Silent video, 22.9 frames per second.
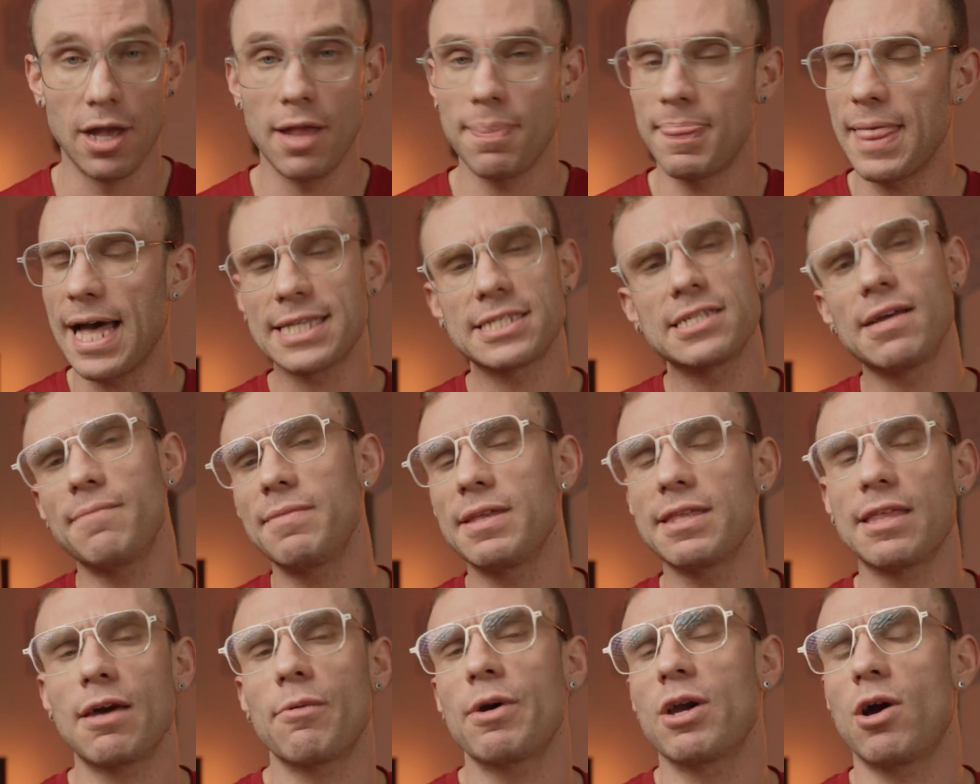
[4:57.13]
That's
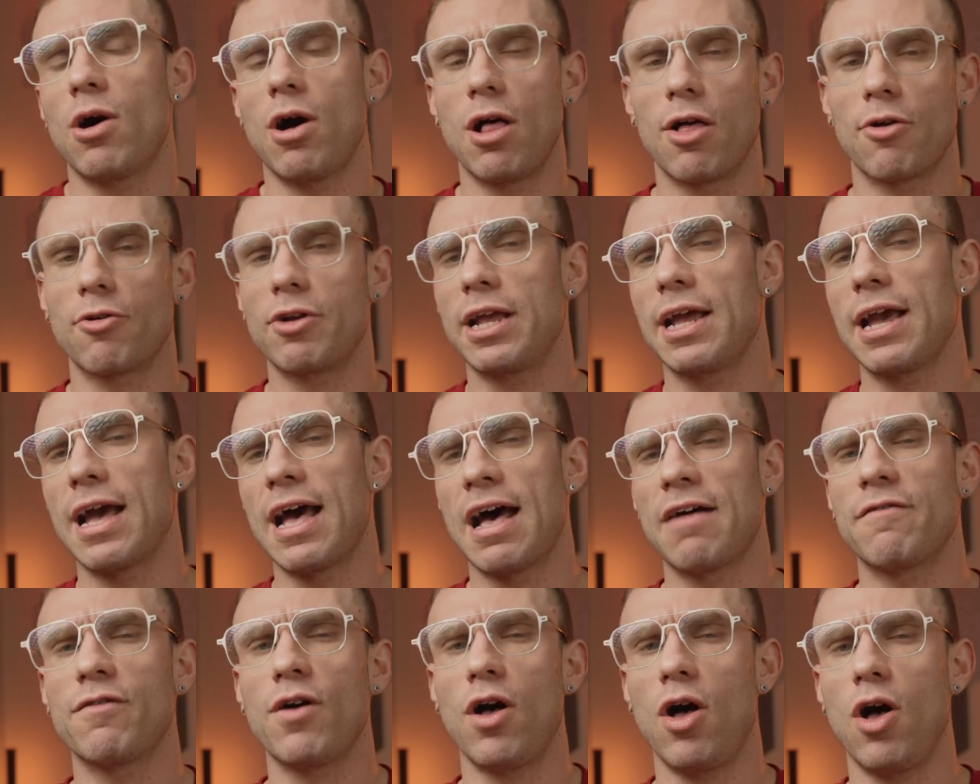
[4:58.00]
something that we already
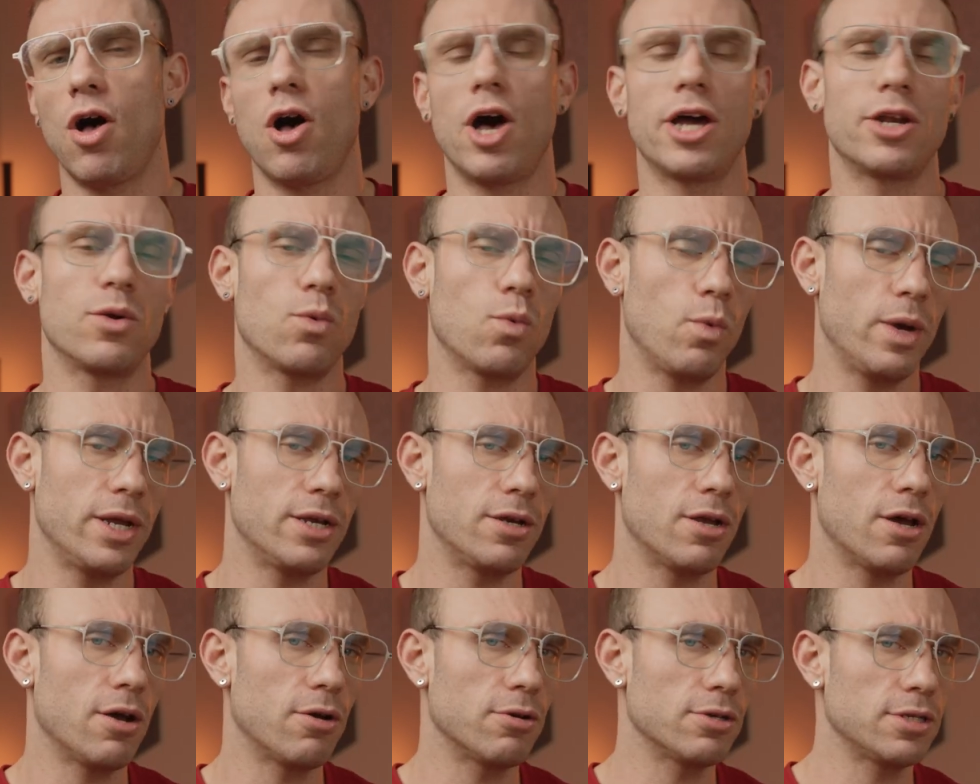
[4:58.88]
have on
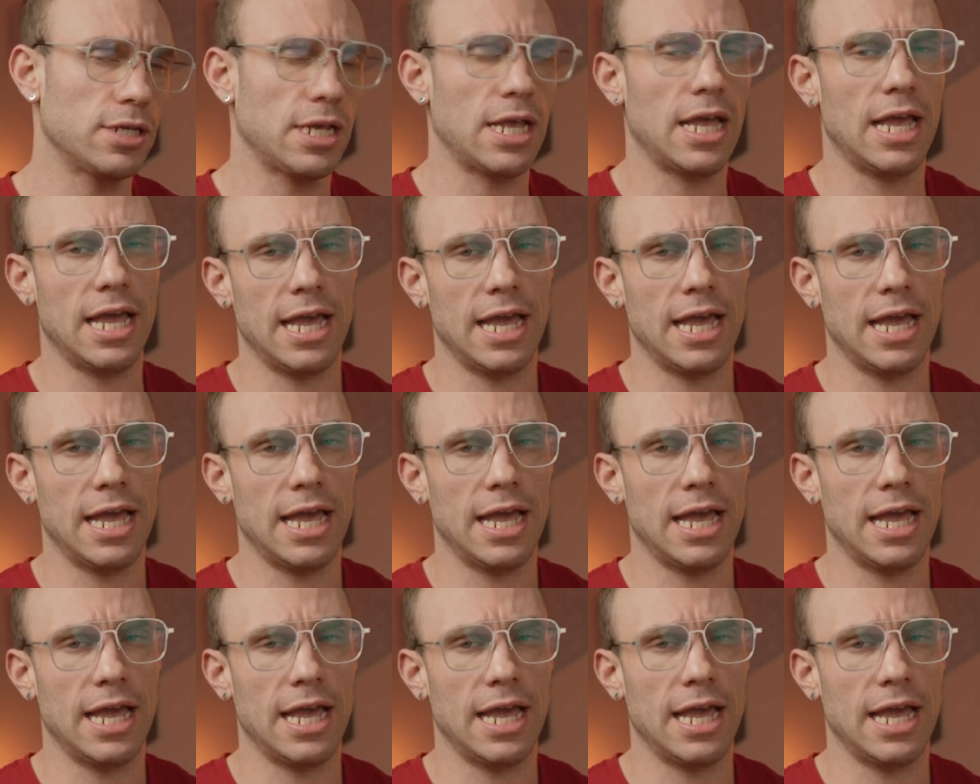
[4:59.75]
Windows